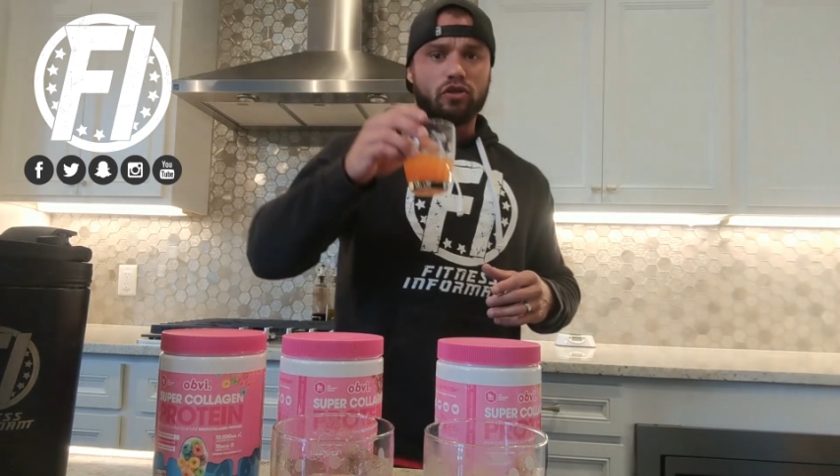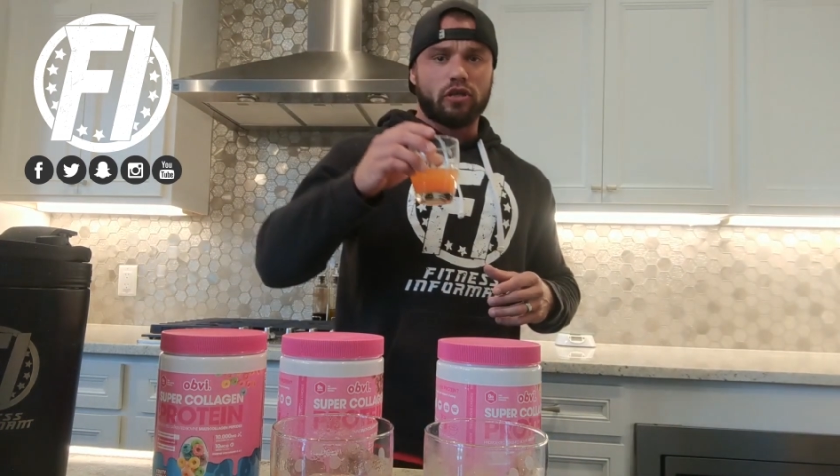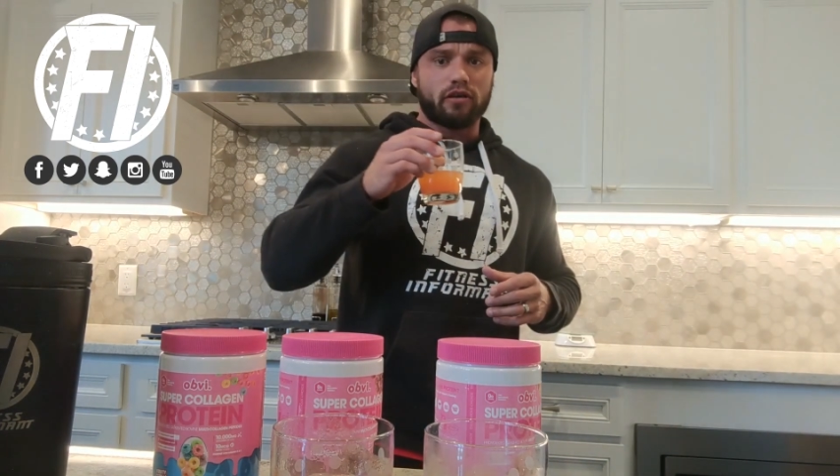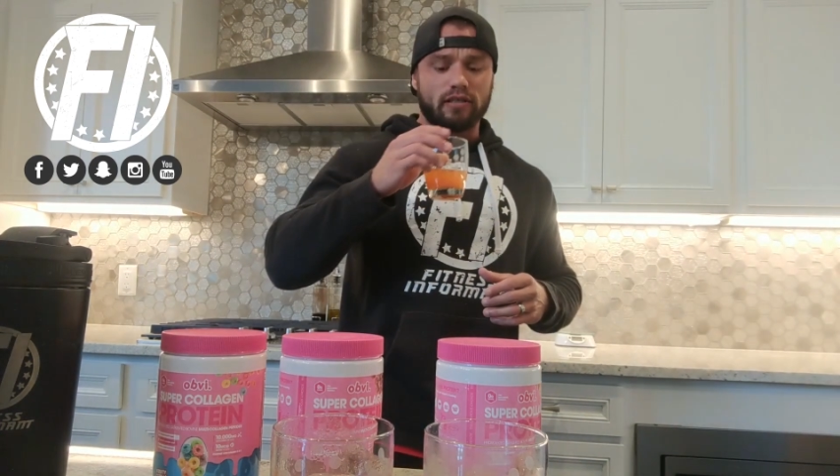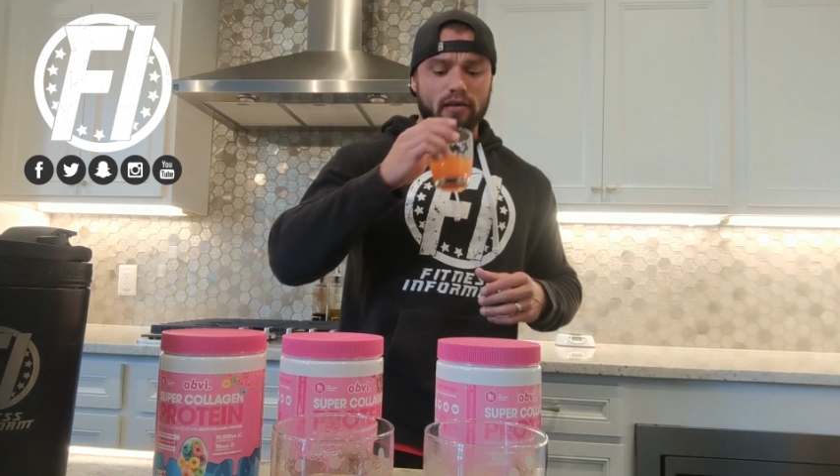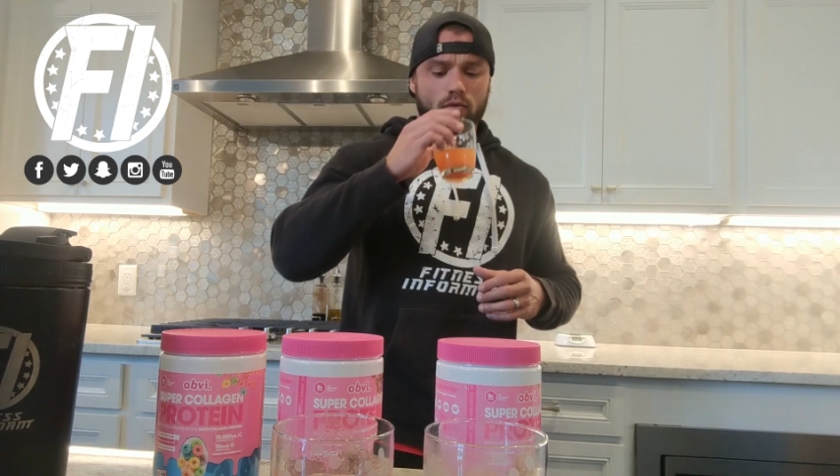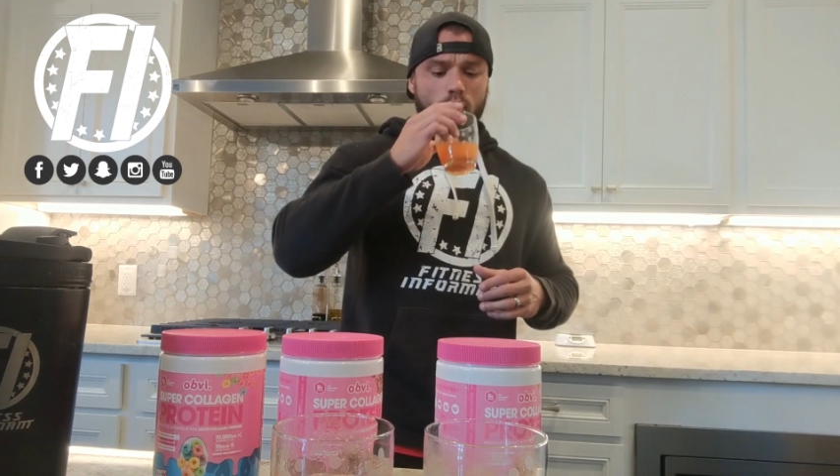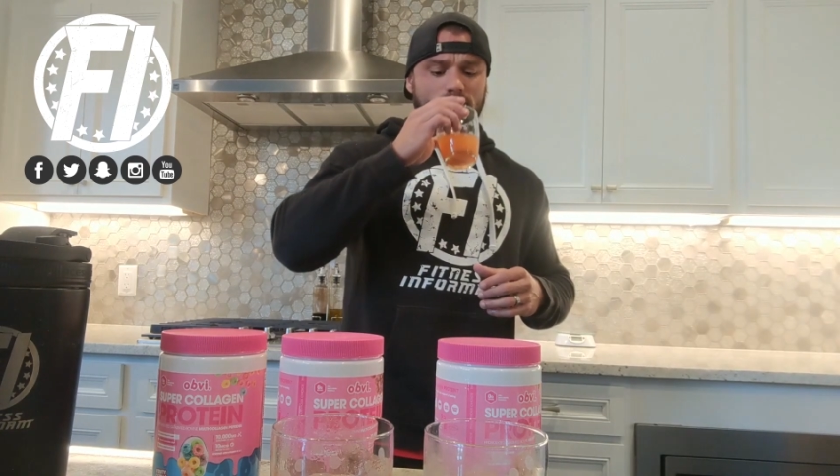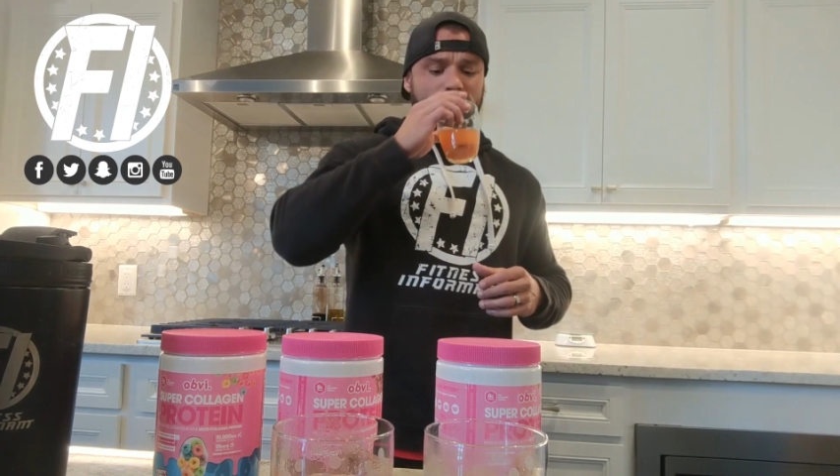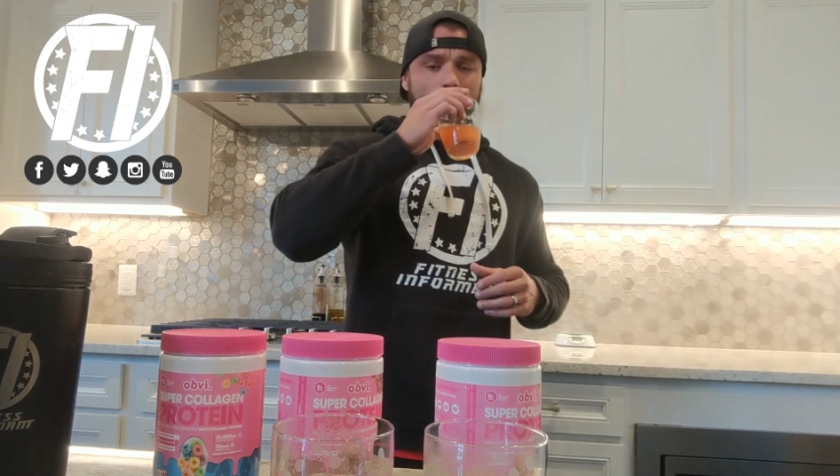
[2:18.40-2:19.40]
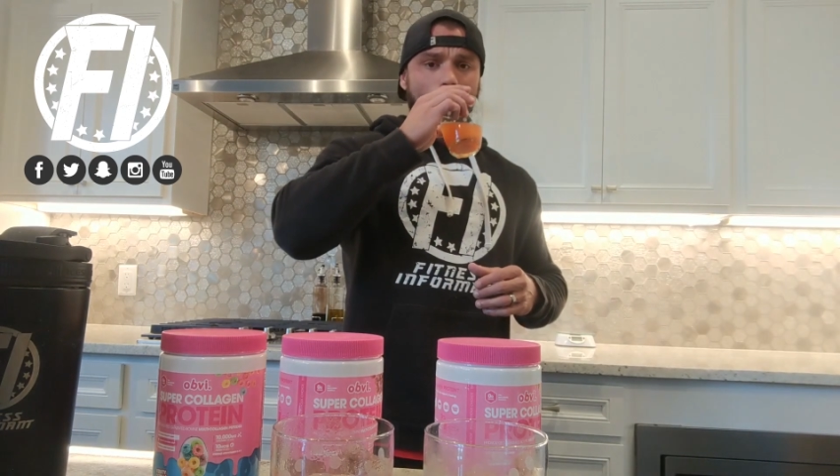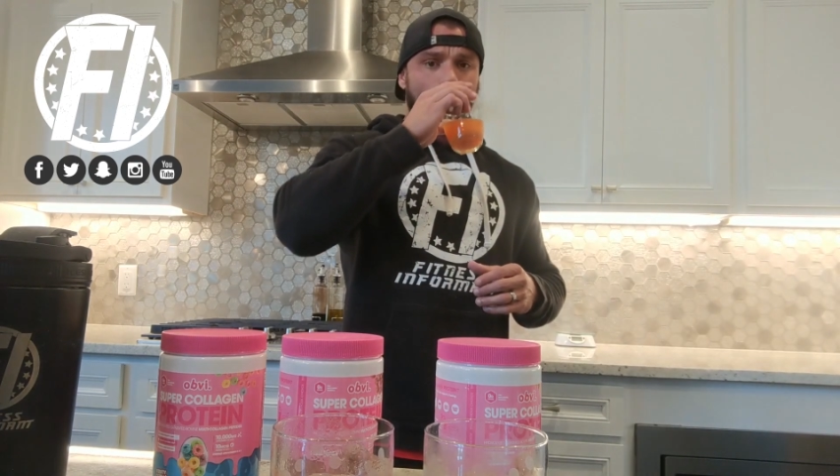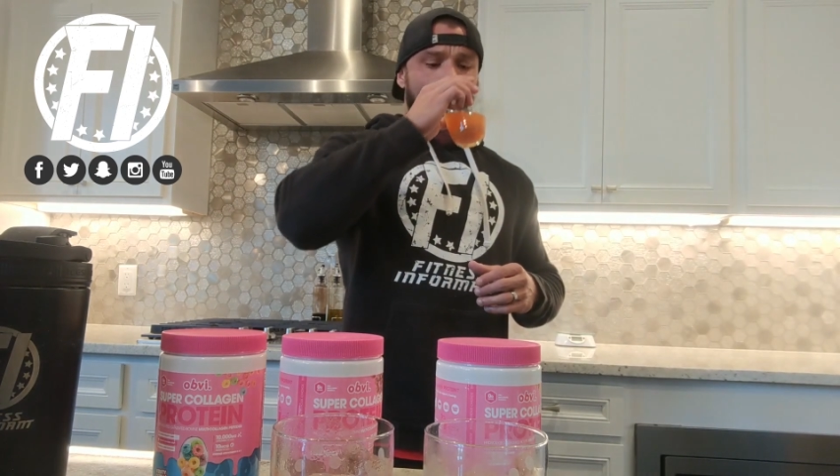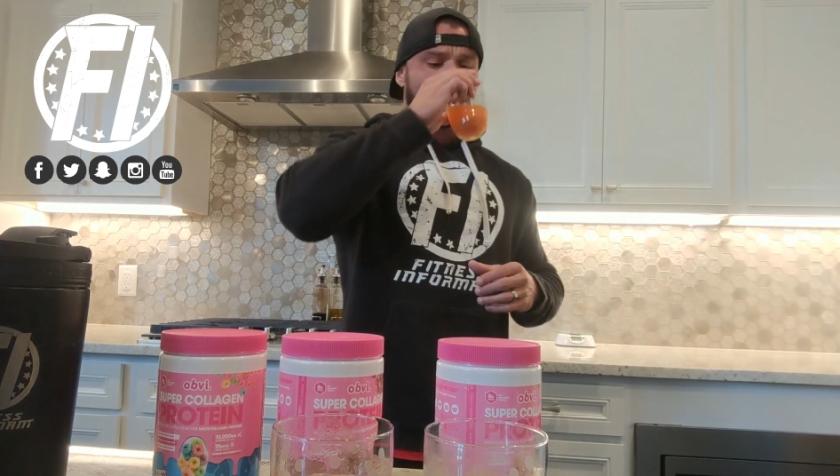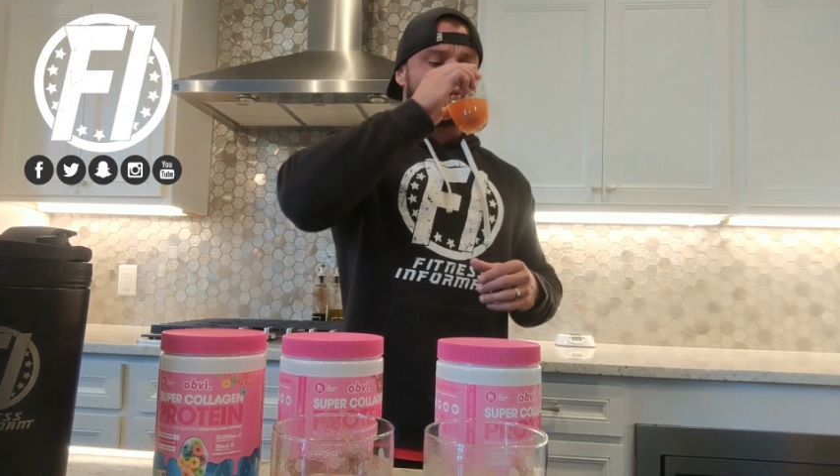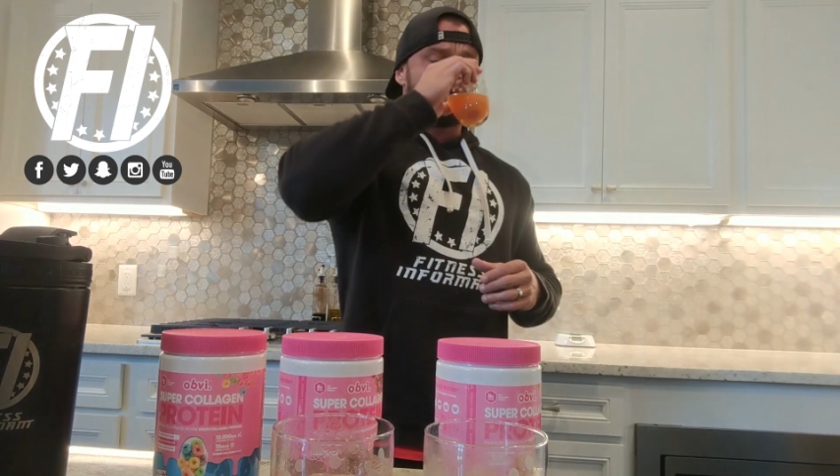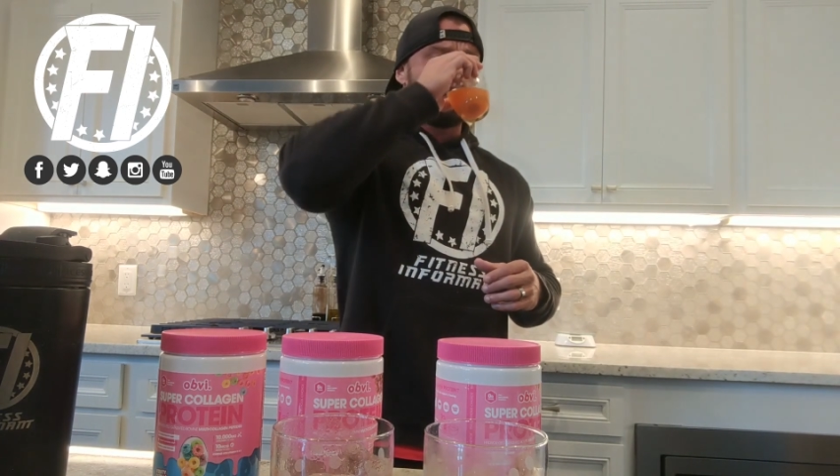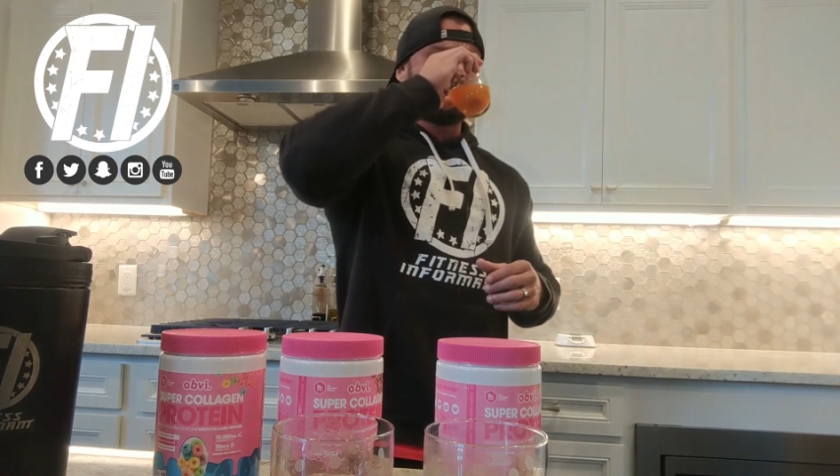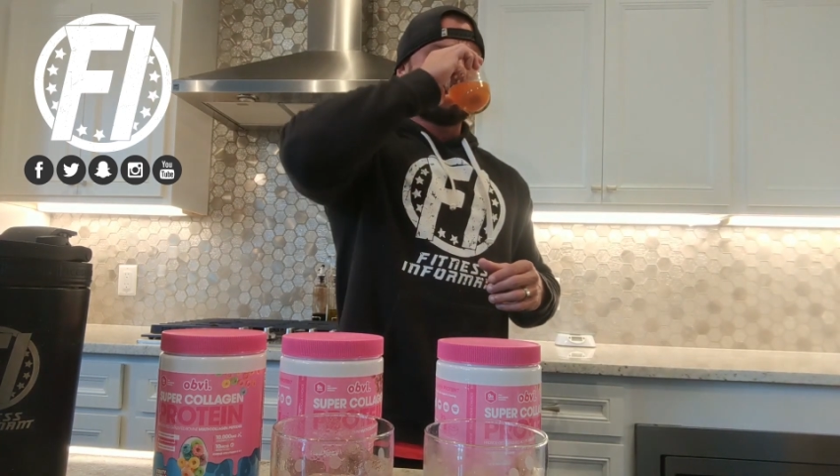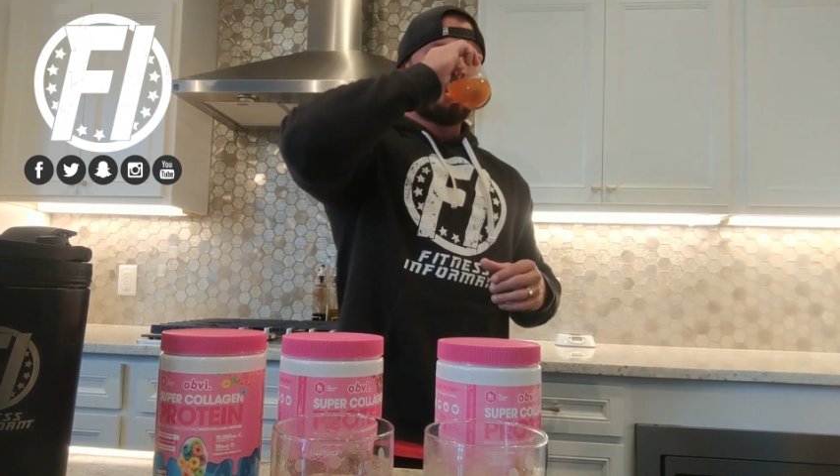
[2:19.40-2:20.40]
Cheers, one sip, everyone knows the
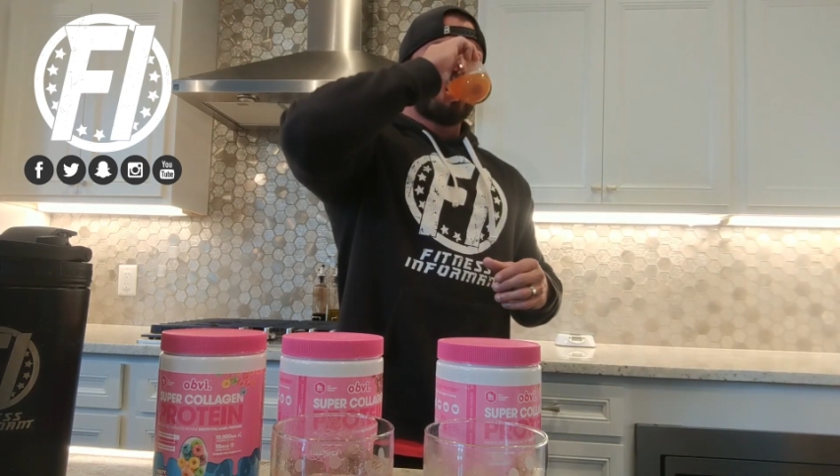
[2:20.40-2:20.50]
rules.